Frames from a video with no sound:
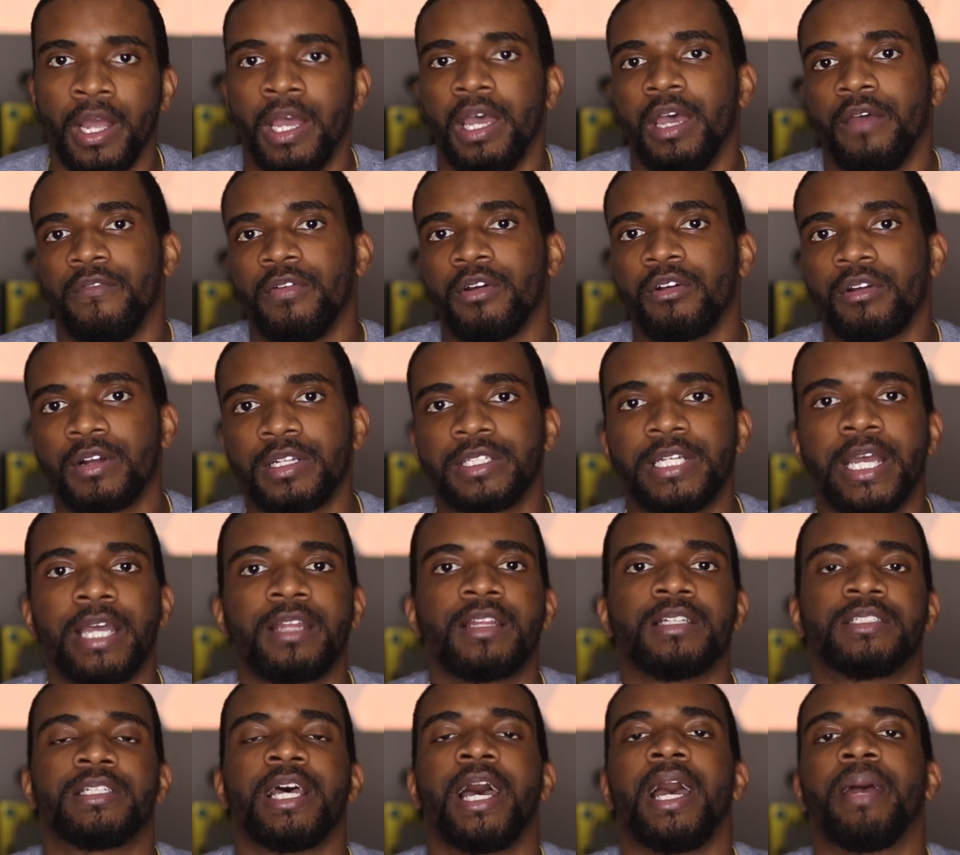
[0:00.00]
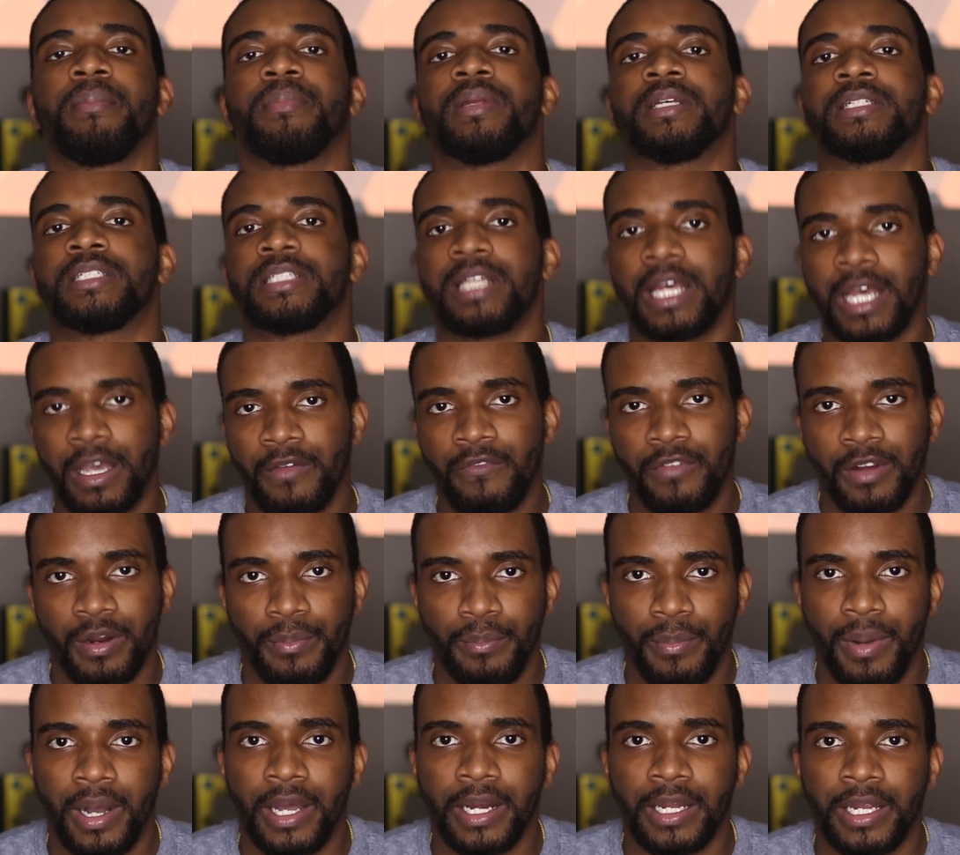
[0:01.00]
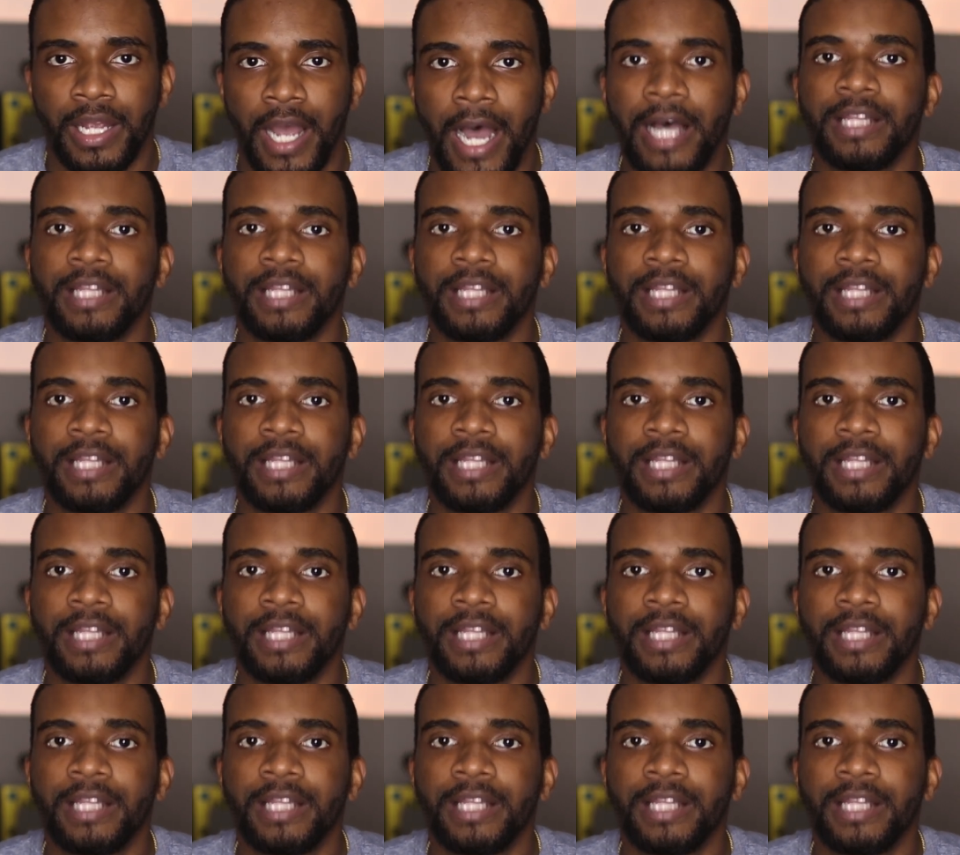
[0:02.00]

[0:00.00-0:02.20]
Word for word: If you're going to take the time to save your money,